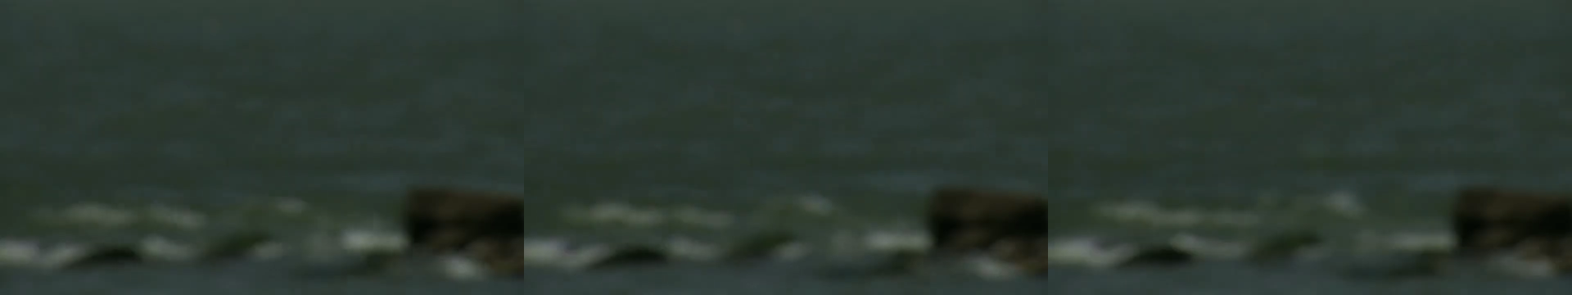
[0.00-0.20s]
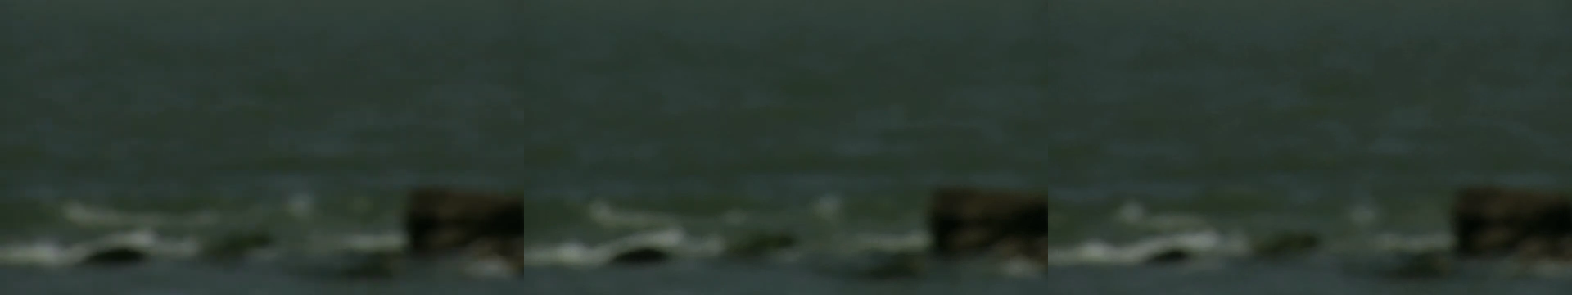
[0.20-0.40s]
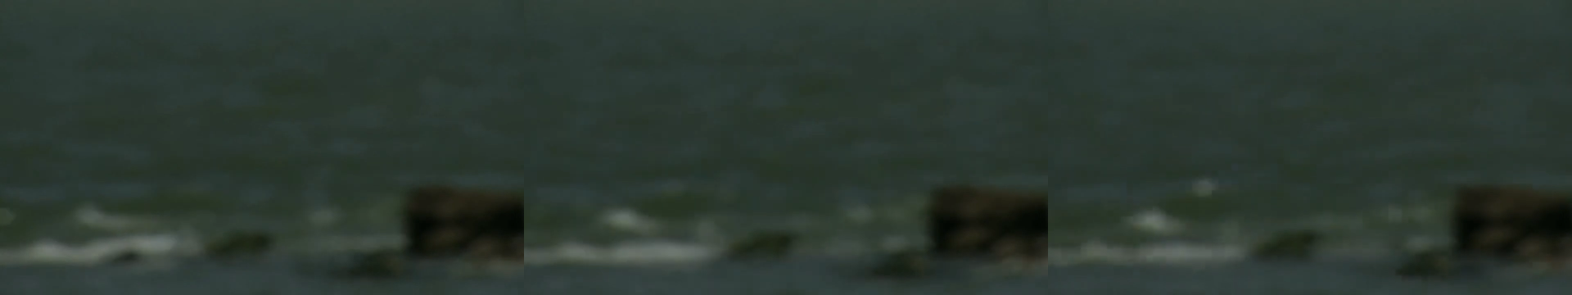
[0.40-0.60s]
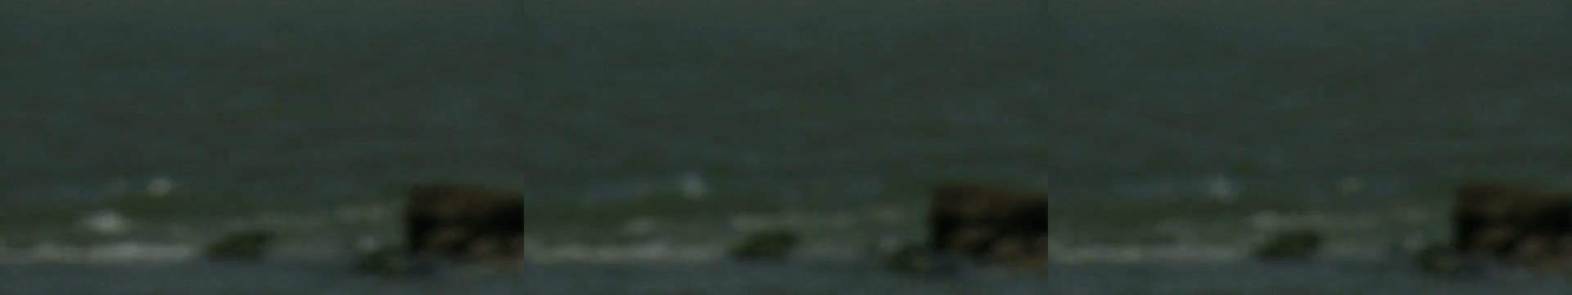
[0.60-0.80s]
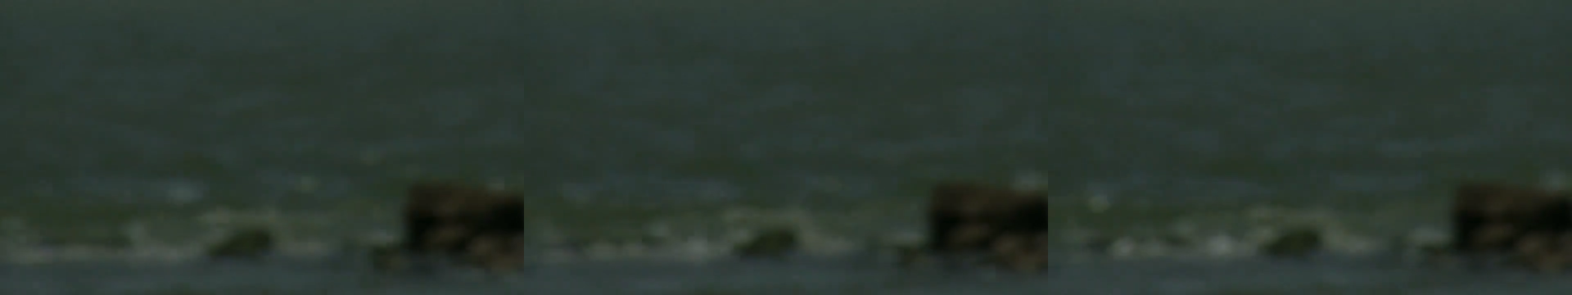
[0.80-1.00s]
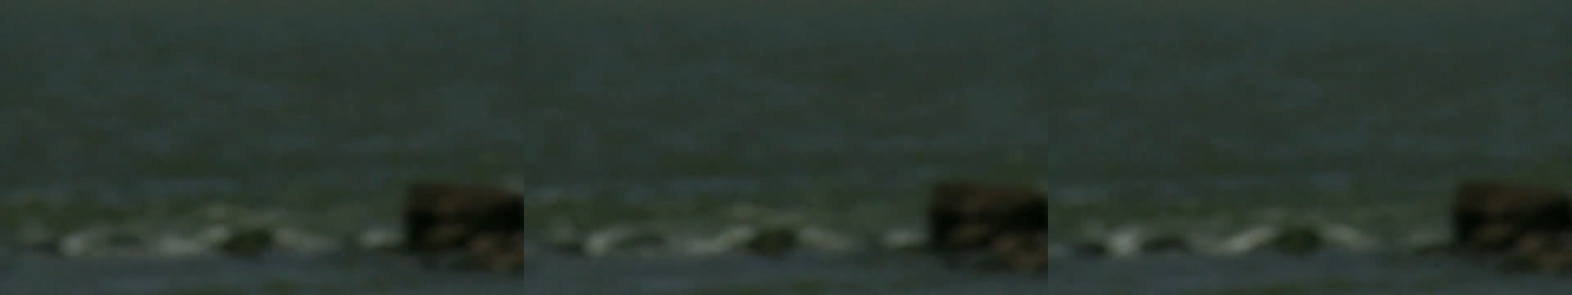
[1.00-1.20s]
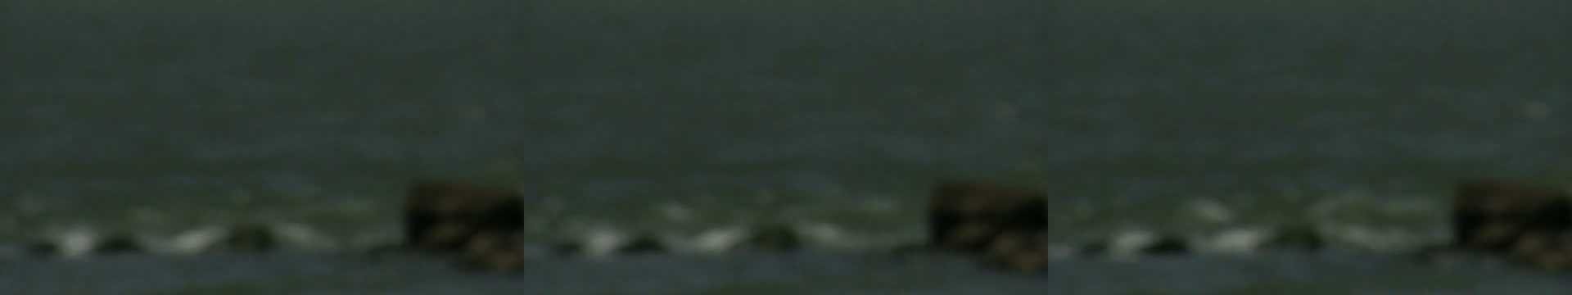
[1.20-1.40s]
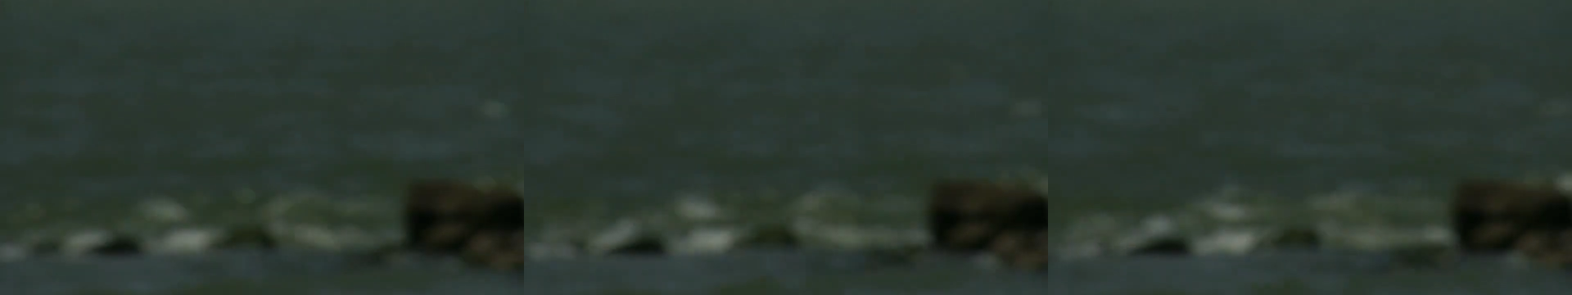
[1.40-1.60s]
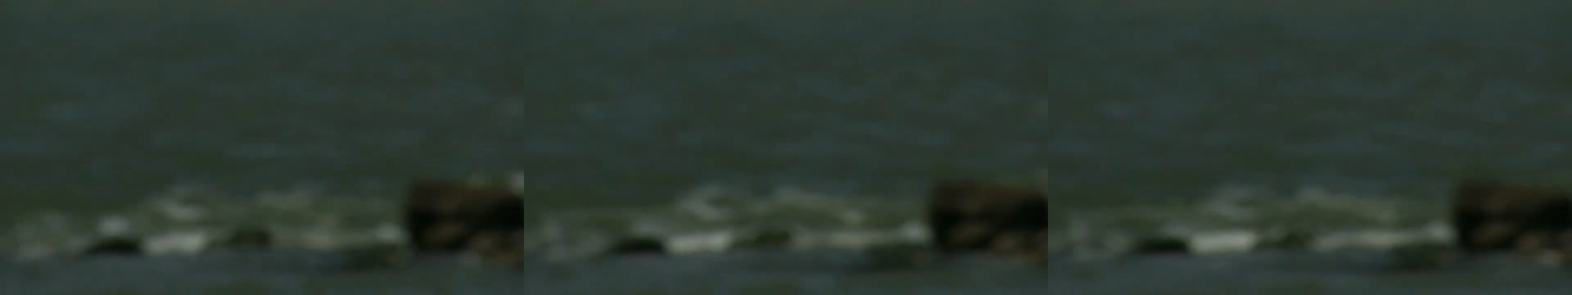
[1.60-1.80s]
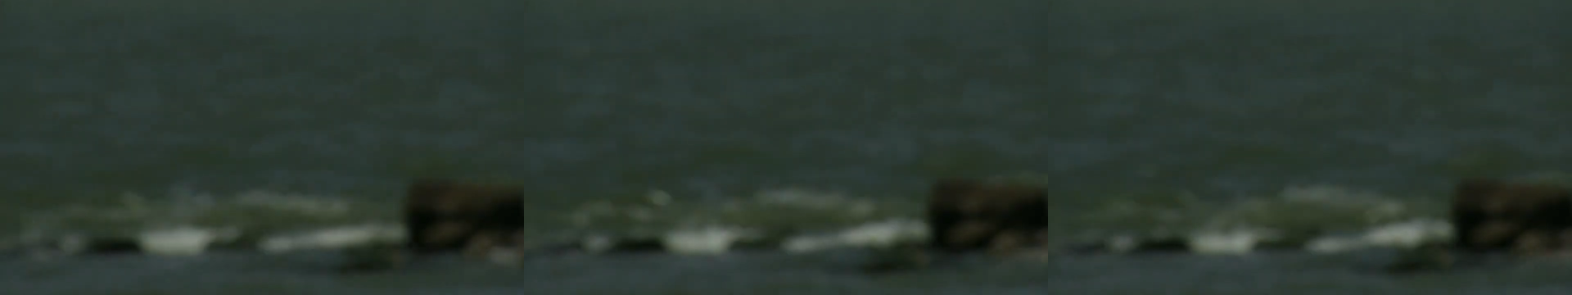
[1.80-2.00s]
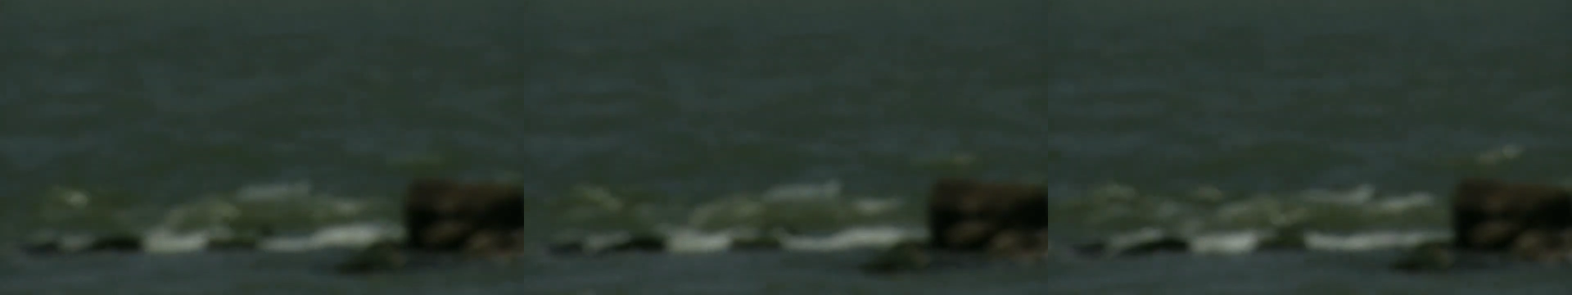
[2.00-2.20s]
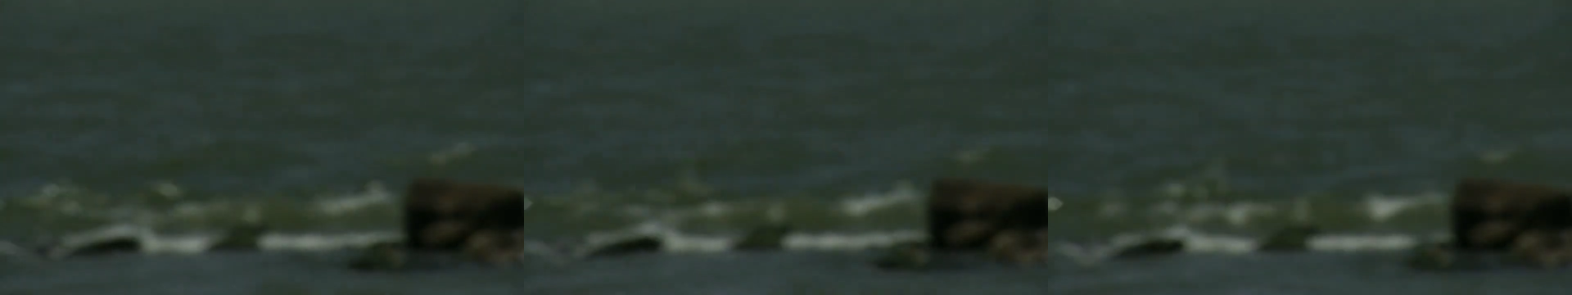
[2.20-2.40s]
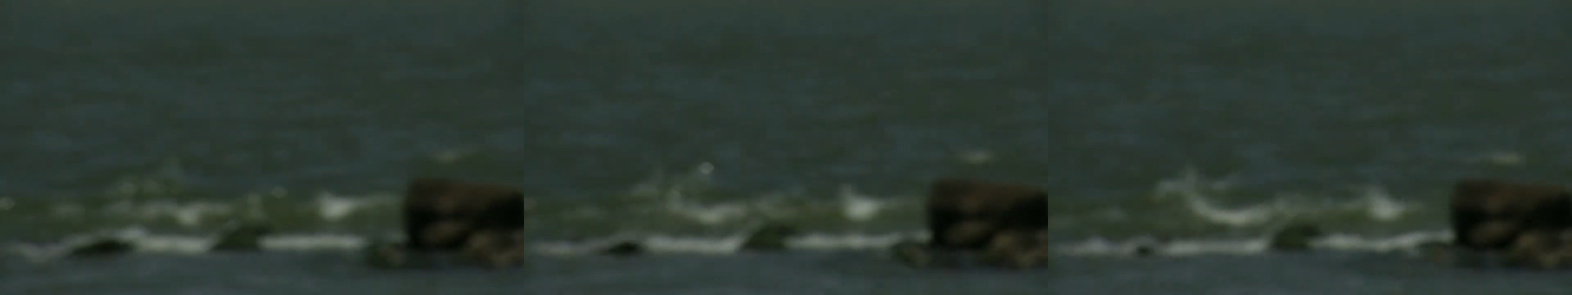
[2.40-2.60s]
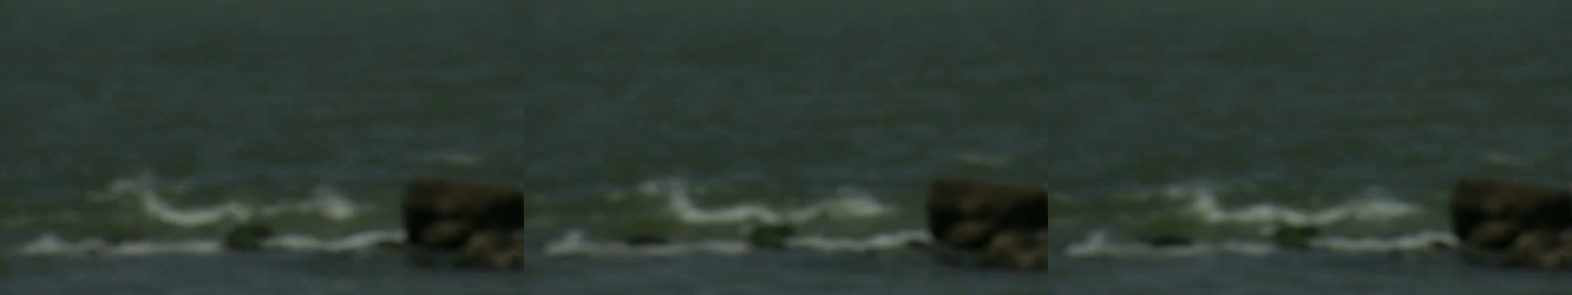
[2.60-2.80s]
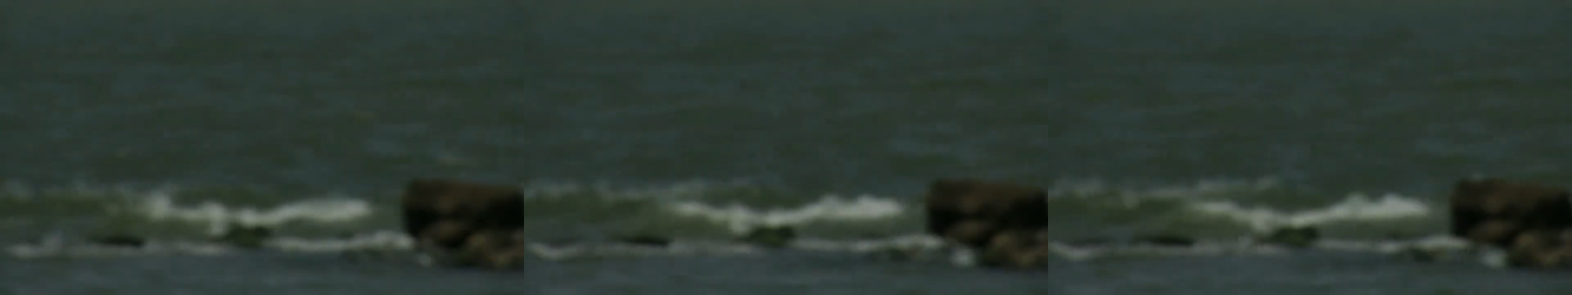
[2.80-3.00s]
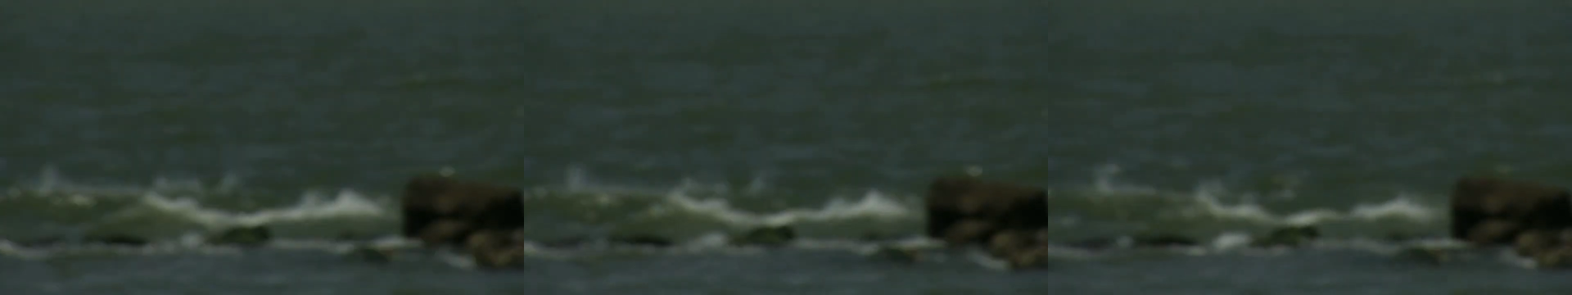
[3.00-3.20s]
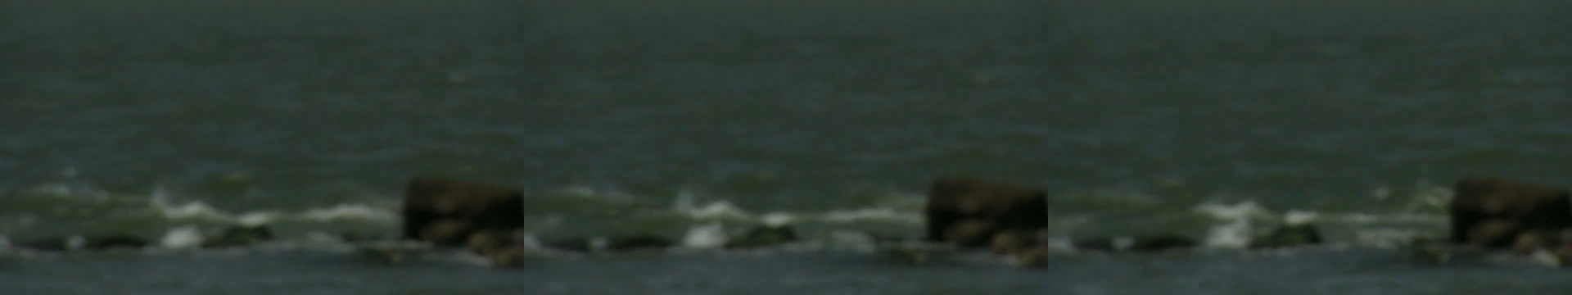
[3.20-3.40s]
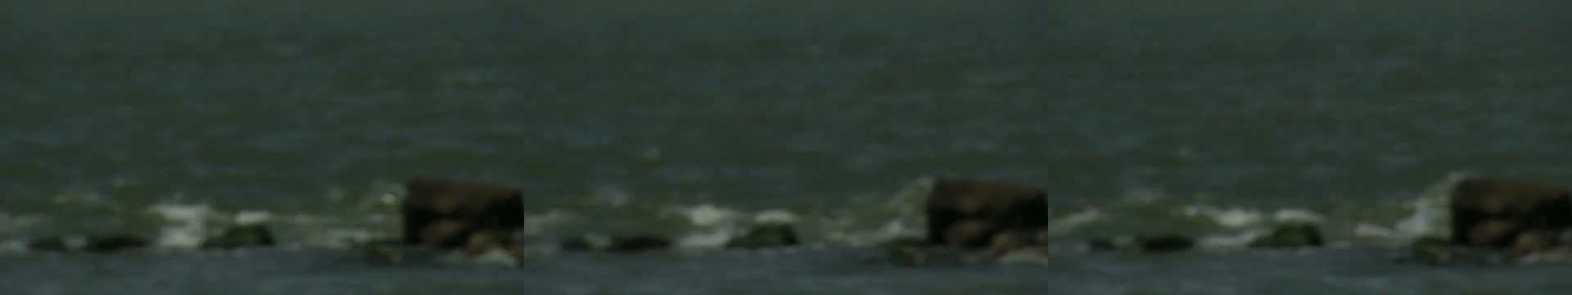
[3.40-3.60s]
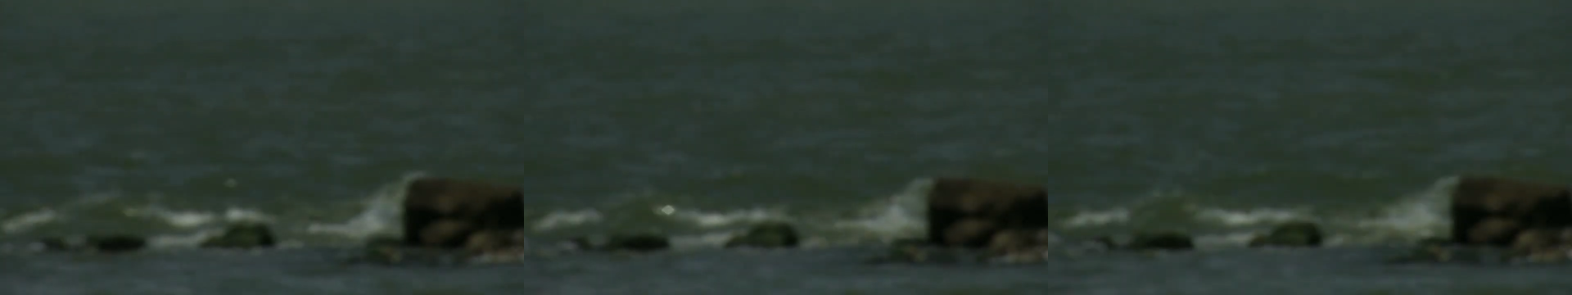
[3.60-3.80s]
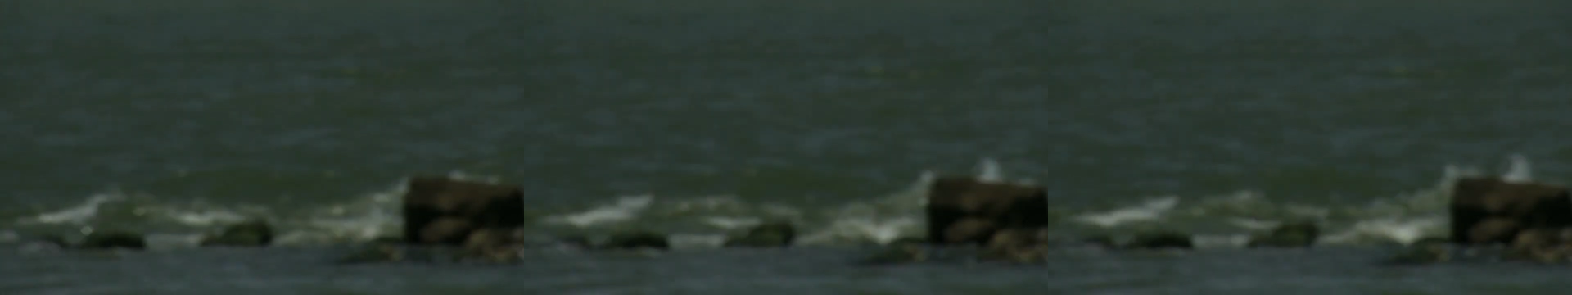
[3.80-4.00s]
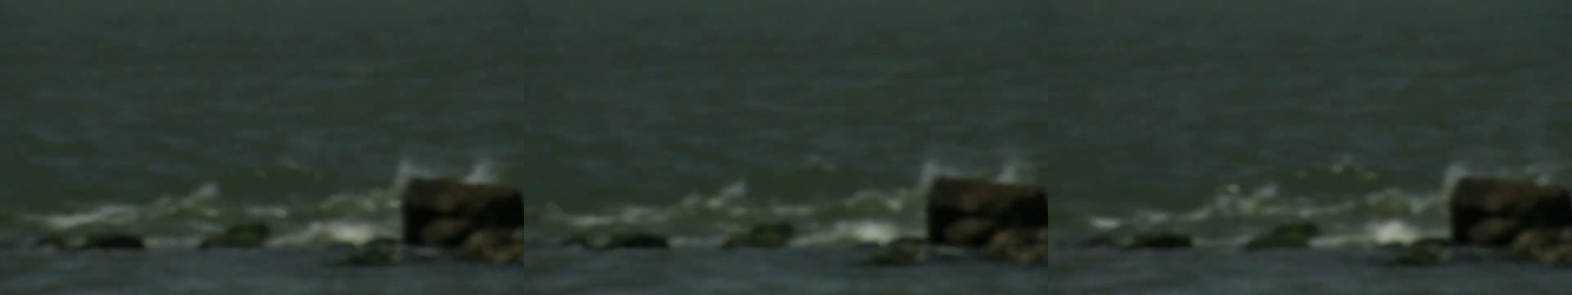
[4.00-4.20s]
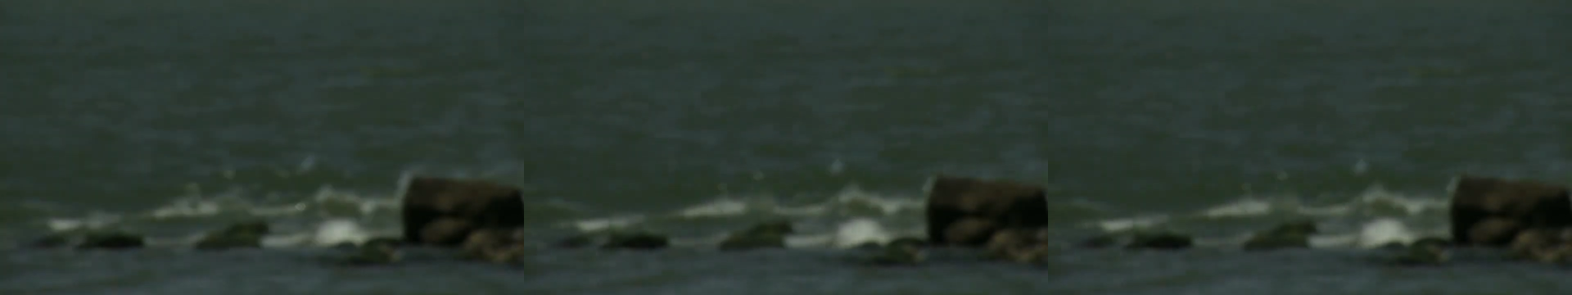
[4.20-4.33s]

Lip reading: (no speaker visible)